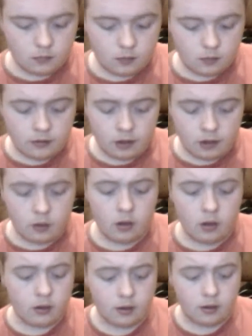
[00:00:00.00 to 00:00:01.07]
So
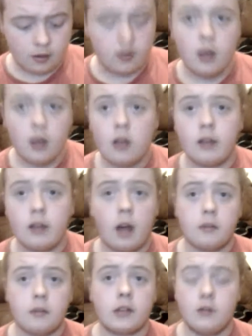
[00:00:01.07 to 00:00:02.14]
that I'm
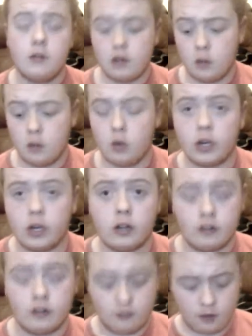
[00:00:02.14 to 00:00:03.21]
just giving you that warning because
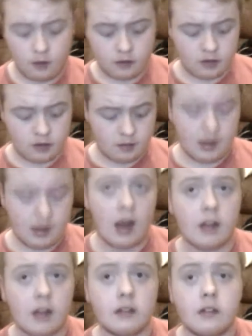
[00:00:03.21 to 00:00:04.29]
that's fucked up,
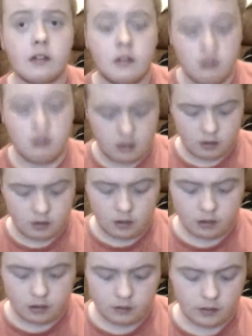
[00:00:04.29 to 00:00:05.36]
and you know I
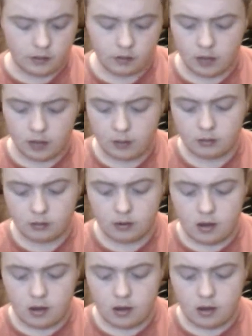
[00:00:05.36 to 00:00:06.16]
didn't think it would happen.